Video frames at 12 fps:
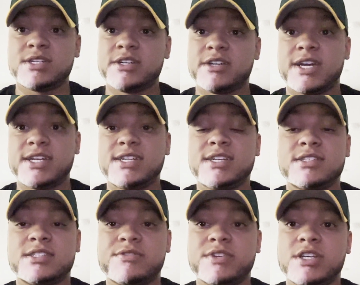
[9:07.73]
here editing
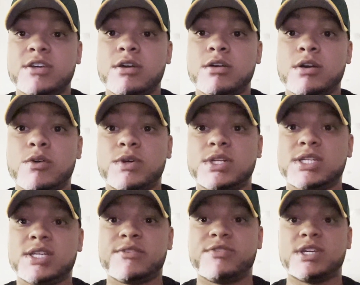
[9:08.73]
this video, I wanted
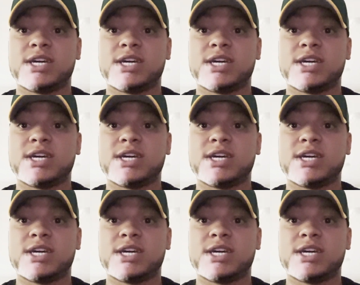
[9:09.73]
to give you